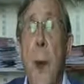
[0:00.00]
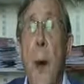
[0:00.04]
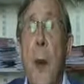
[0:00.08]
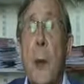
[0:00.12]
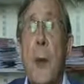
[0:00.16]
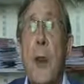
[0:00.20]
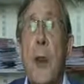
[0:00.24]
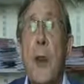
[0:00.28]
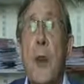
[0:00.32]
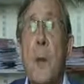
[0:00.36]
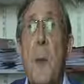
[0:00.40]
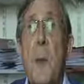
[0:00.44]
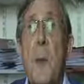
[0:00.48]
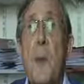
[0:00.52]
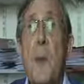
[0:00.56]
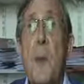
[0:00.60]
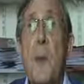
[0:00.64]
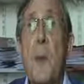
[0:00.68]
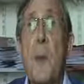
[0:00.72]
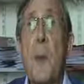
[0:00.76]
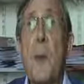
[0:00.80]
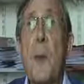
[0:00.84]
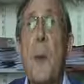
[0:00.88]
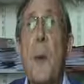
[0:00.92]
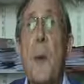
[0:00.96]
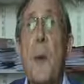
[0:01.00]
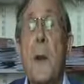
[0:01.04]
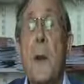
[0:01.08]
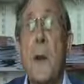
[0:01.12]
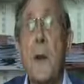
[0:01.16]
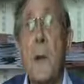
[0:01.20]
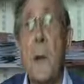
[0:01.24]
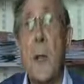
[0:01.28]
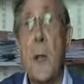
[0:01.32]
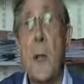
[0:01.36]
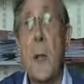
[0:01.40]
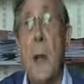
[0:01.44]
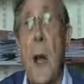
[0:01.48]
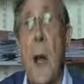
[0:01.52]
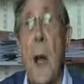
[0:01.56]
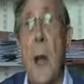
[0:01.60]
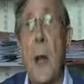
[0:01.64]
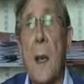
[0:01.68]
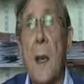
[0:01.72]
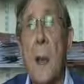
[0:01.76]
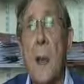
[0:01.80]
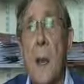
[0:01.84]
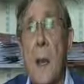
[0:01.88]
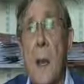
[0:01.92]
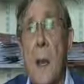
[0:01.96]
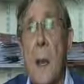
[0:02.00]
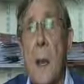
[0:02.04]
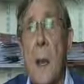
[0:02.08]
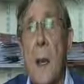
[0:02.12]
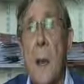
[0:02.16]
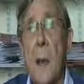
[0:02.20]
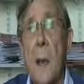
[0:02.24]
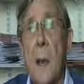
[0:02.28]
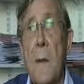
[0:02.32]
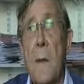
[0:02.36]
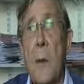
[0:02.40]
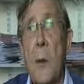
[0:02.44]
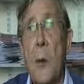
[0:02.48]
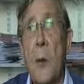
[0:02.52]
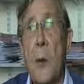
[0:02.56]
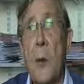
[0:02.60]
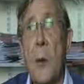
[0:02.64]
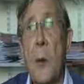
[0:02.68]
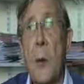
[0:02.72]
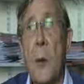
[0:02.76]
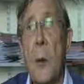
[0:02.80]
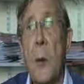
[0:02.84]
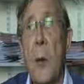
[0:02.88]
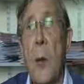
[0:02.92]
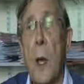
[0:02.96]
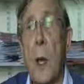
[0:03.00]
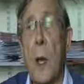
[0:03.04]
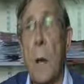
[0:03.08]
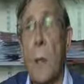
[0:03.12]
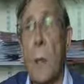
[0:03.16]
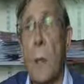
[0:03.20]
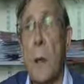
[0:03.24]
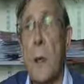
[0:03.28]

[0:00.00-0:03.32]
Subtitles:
punishment that you're going to assign to the individual